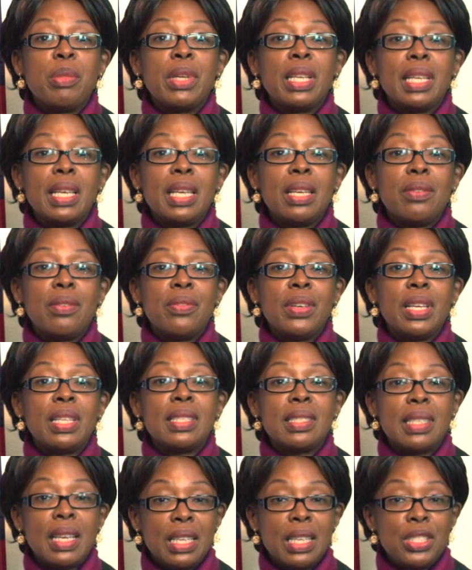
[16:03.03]
believe
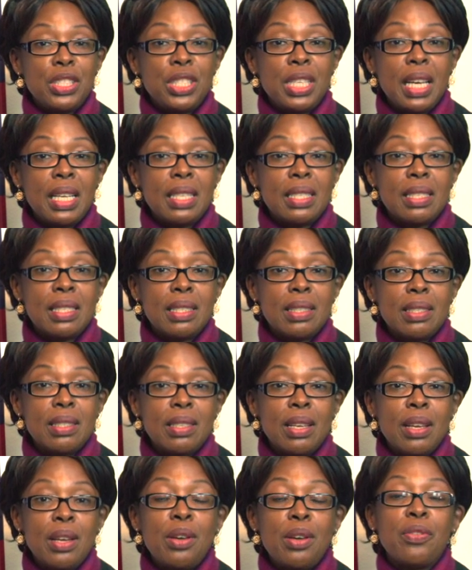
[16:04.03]
in second
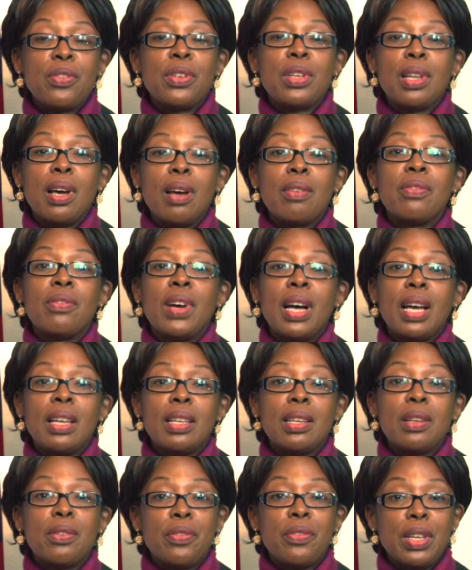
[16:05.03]
chances for
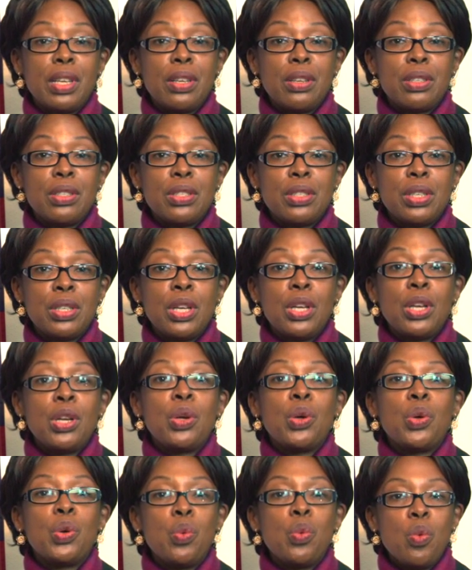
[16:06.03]
nonviolent offenders
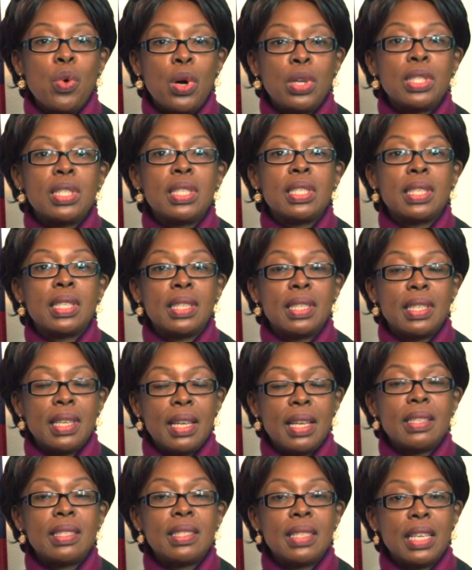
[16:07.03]
who want to
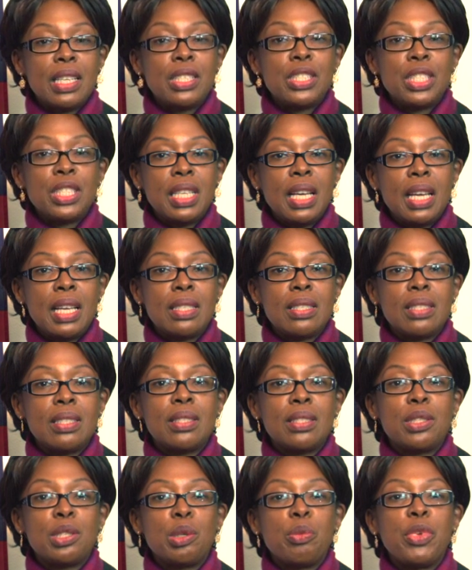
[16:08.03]
get a second
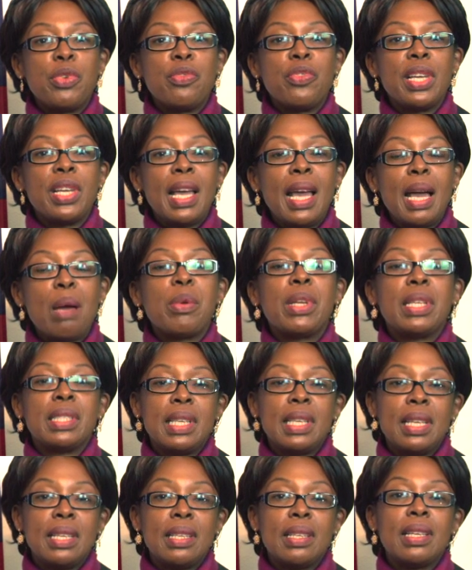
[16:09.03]
chance to be
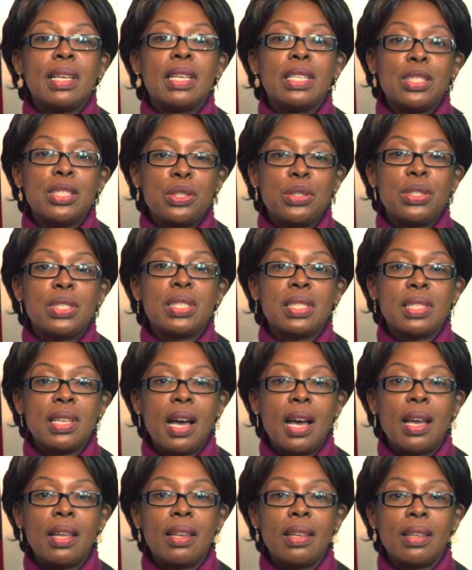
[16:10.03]
rehabilitated into
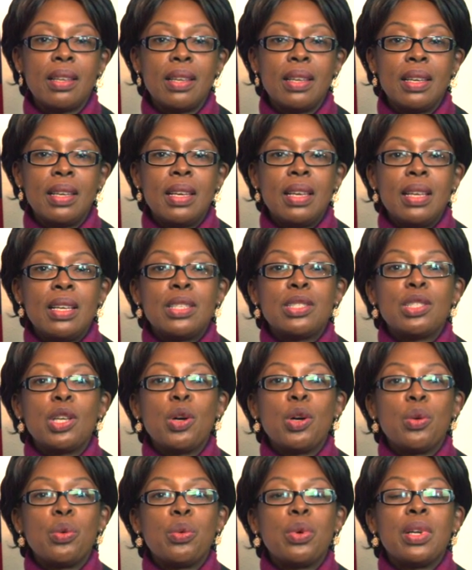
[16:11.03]
society.
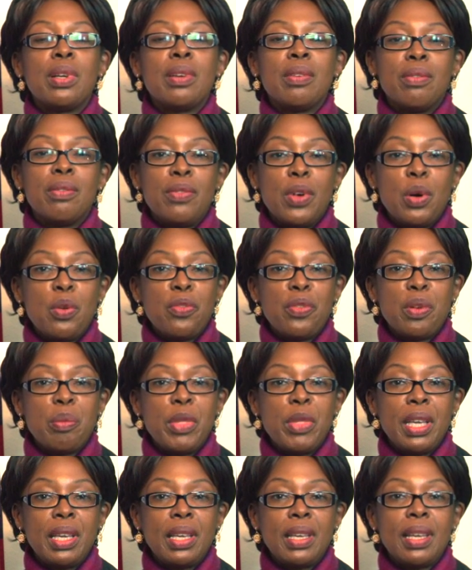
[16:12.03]
So vote for
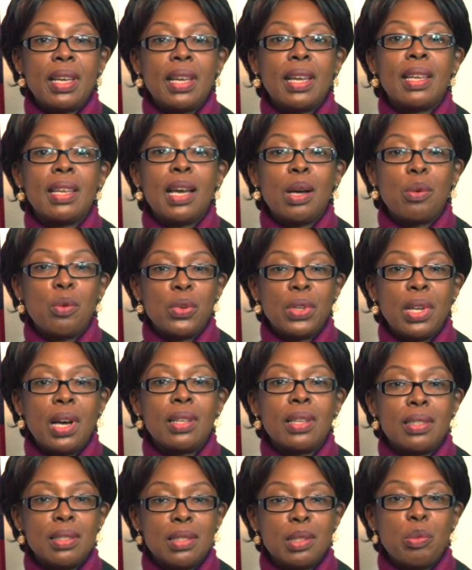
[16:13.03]
me and I will
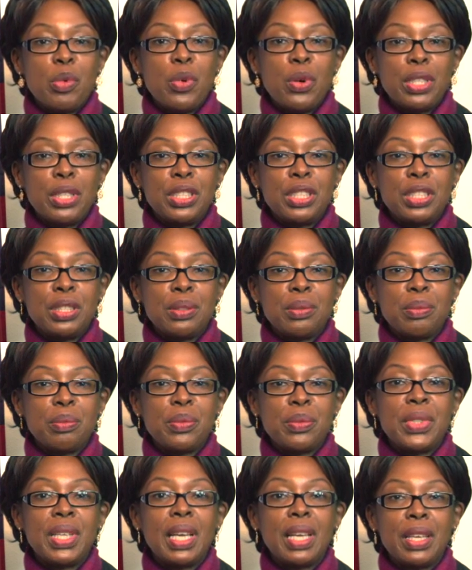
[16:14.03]
not disappoint you.
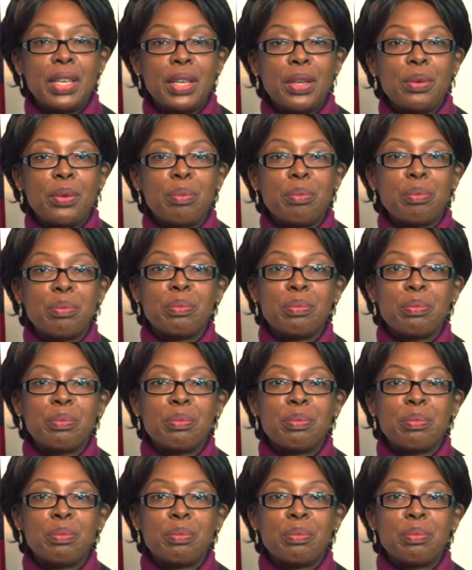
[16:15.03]
Thank you.